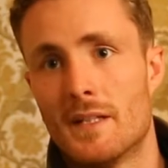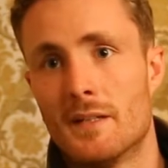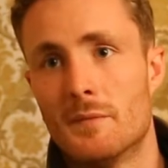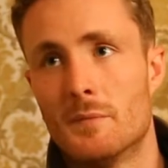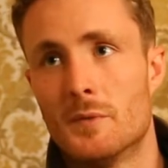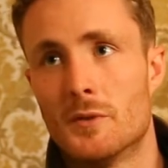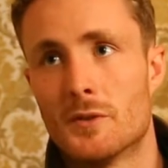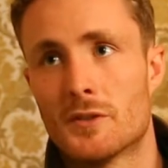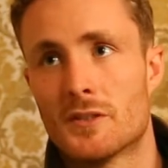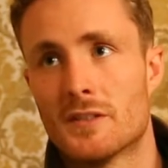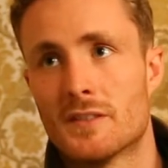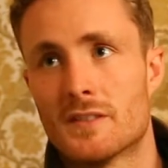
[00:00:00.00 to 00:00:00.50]

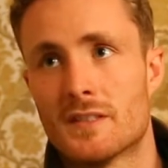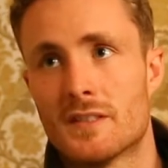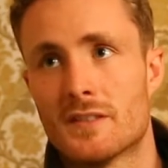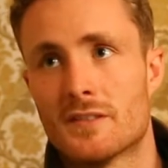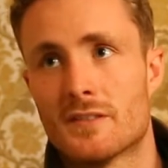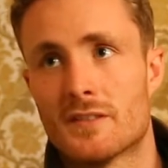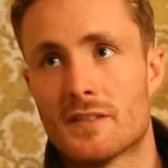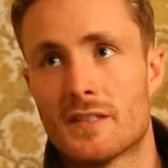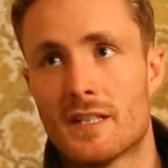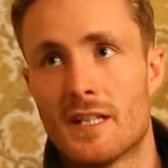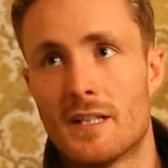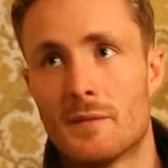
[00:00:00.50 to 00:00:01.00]
motion
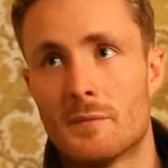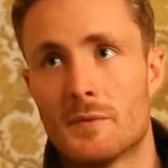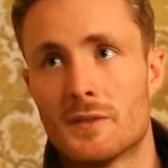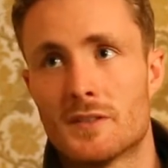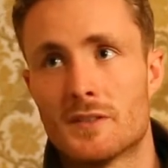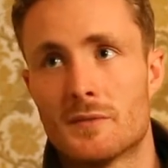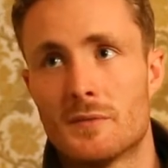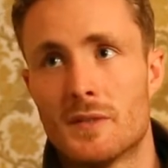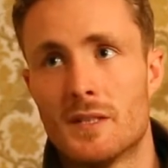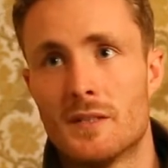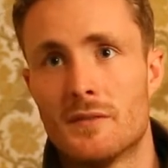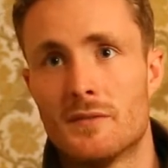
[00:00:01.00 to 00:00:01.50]
sensor cameras
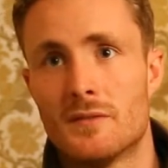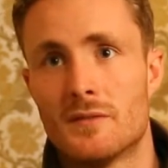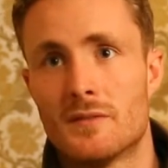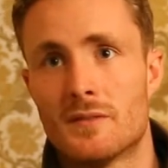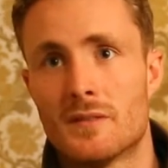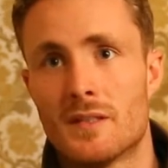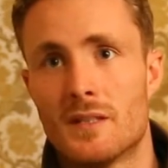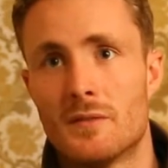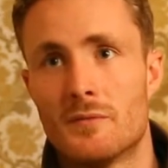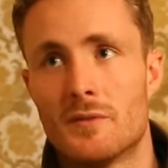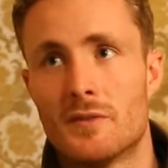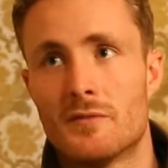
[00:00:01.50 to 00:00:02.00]

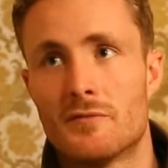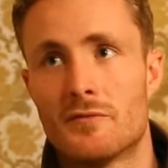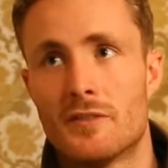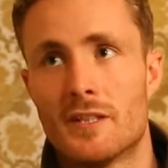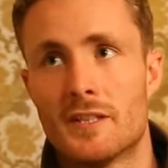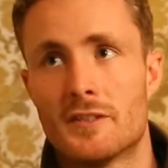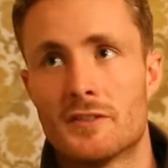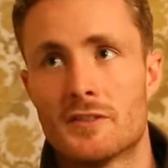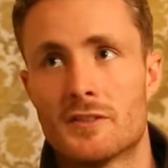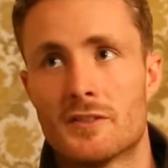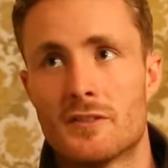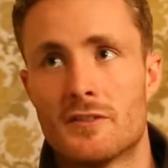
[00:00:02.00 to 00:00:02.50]
around, and we've
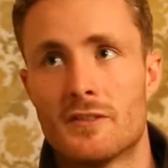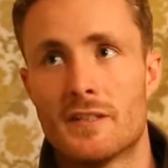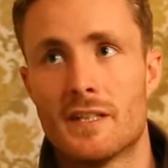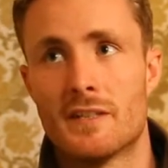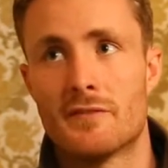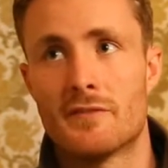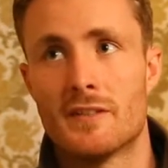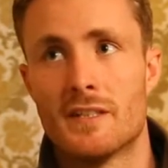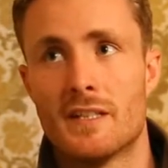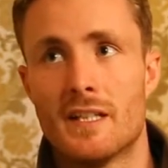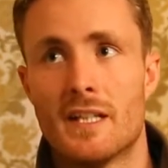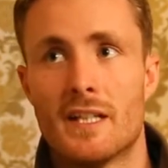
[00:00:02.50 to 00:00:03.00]
registered
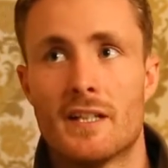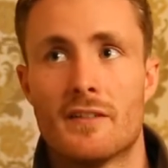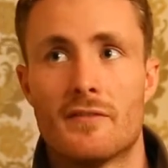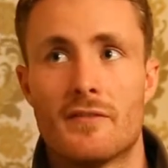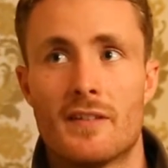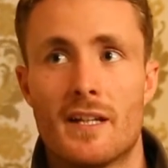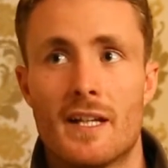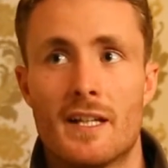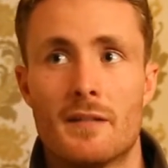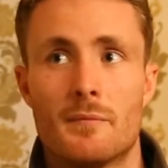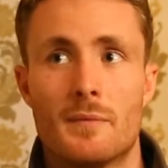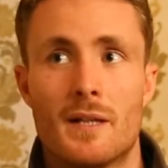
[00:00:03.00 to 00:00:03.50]
every native
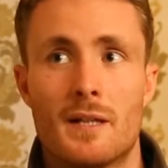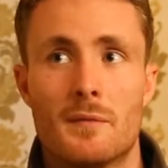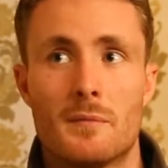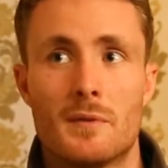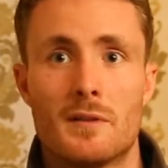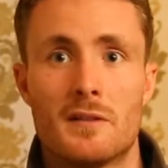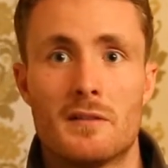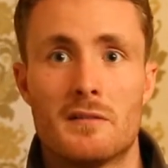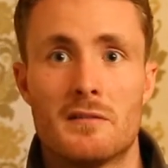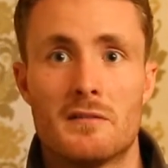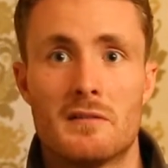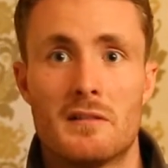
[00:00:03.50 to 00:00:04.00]
land
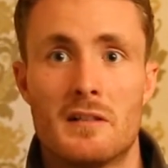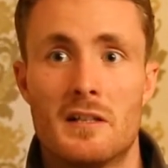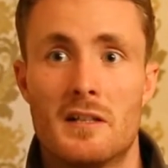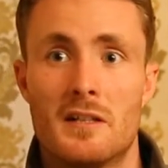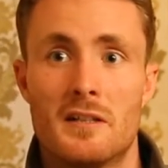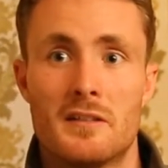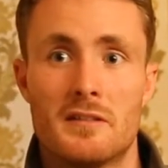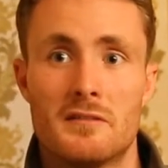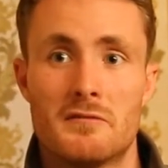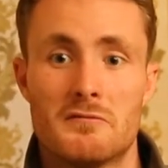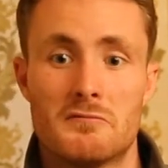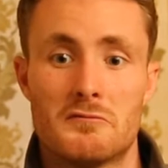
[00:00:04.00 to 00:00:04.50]
mammal
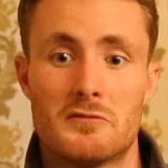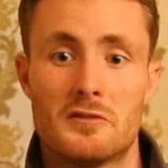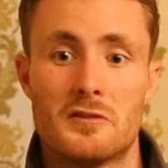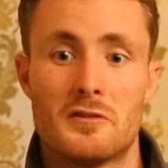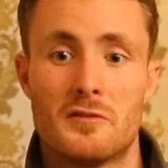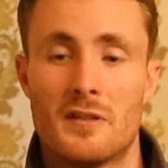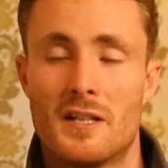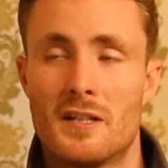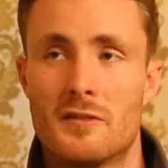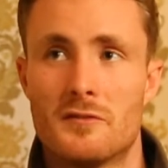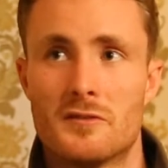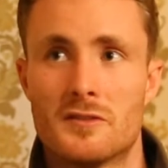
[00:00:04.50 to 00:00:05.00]
on the
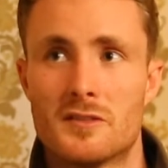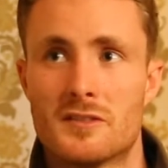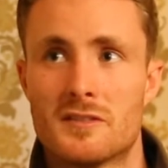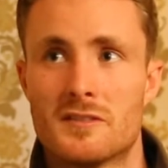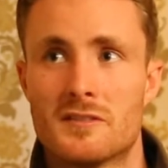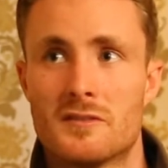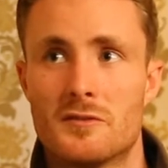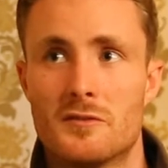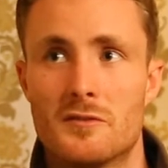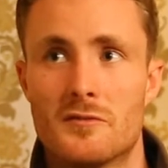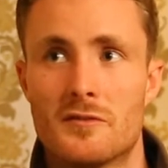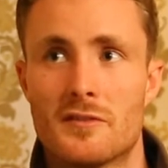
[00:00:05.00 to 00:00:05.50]
grounds
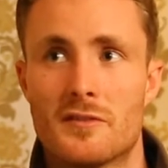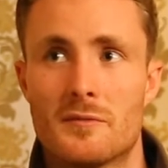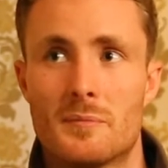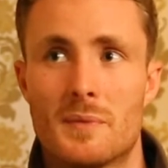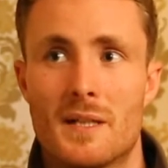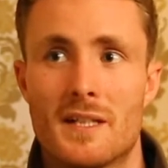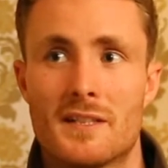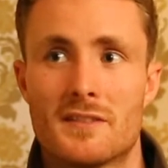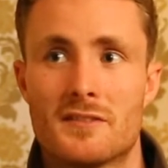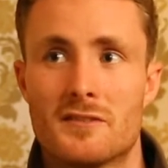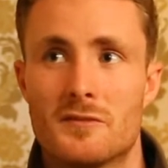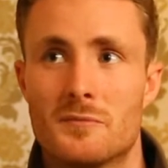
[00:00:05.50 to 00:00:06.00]
over the
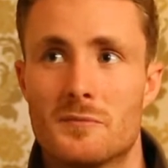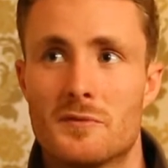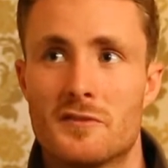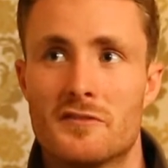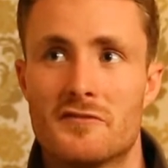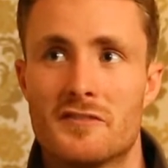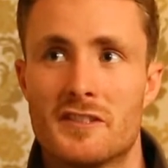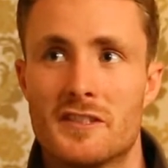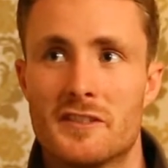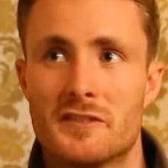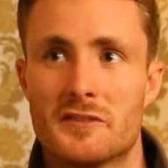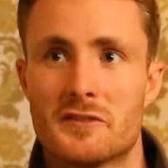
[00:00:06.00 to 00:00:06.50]
past number
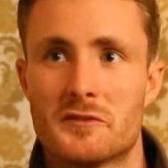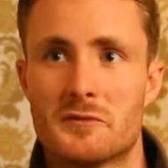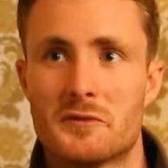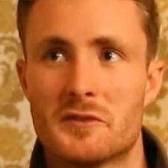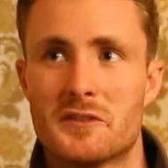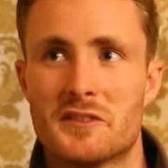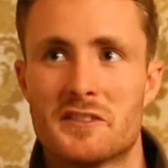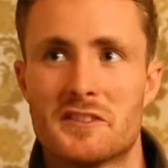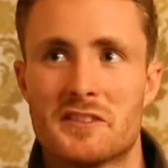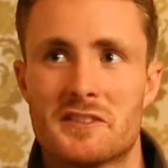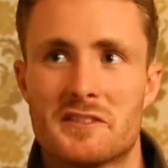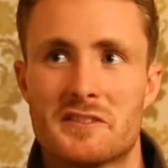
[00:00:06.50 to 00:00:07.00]
of years,
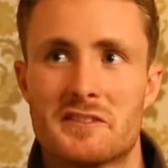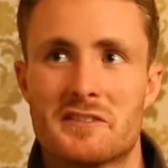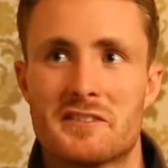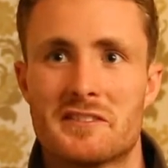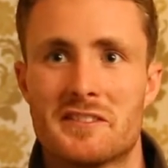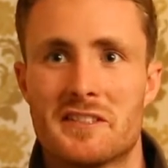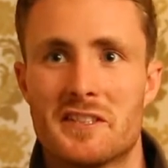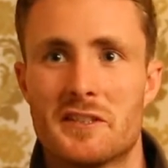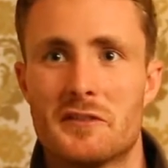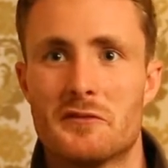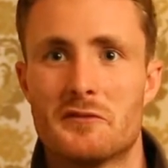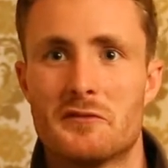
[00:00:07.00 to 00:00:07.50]
which is
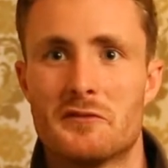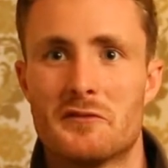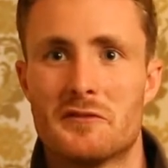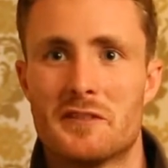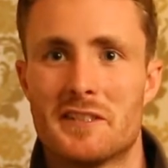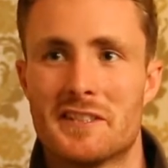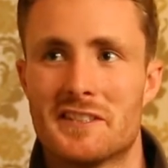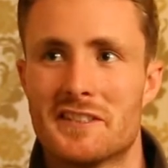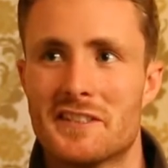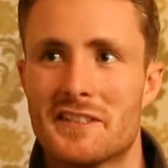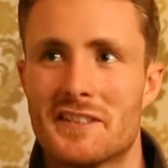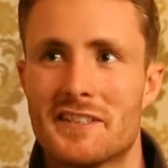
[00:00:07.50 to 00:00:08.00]
kind of
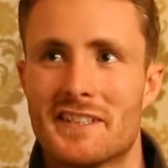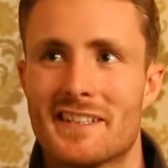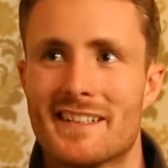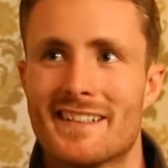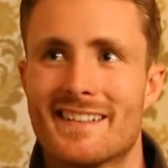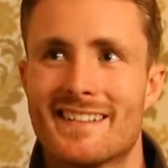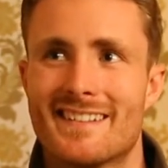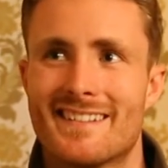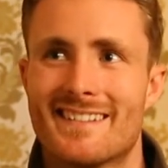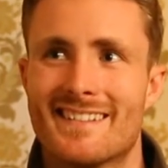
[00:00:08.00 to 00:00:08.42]
exciting.